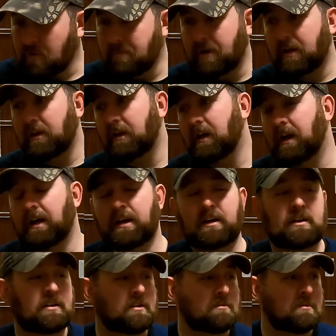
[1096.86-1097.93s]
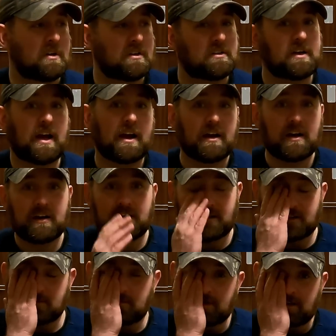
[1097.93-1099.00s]
But I am tired.
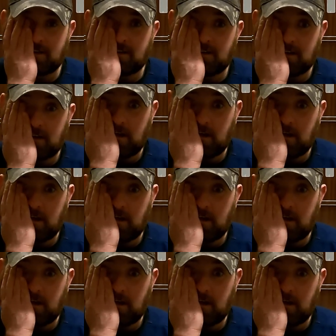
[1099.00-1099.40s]
It's been a